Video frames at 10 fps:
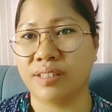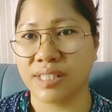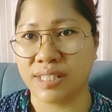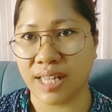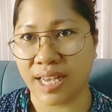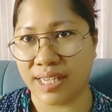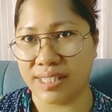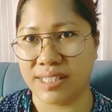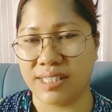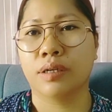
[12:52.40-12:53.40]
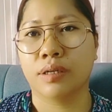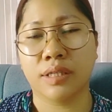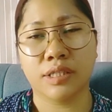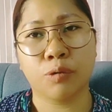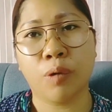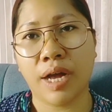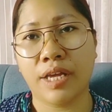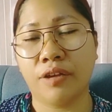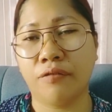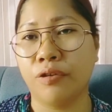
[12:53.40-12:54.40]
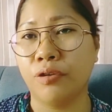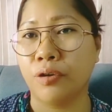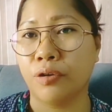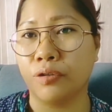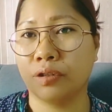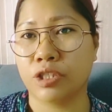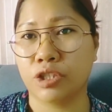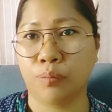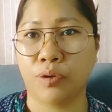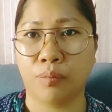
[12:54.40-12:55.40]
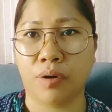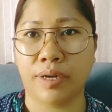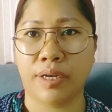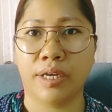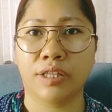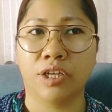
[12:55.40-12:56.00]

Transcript: slice. That's why if you go to the supermarket